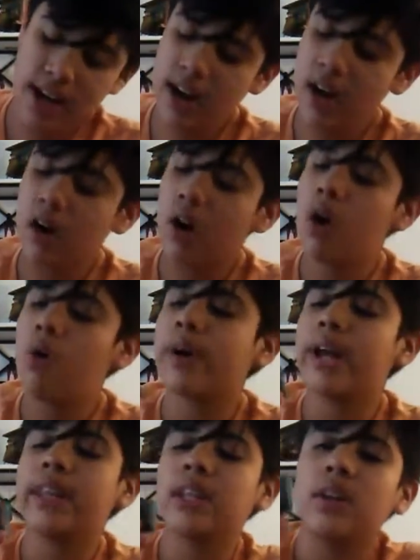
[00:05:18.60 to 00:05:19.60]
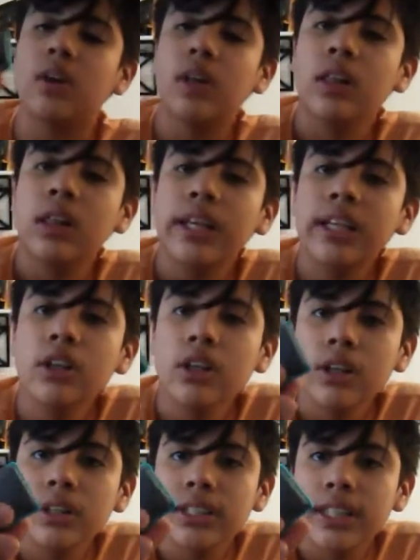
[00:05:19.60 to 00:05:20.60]
right here, oh, we got the
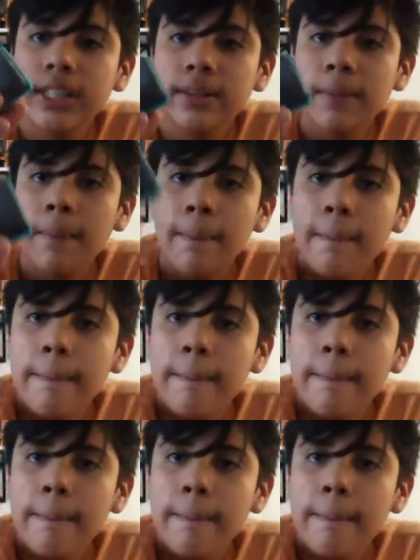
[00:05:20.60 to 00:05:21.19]
cleaner. See?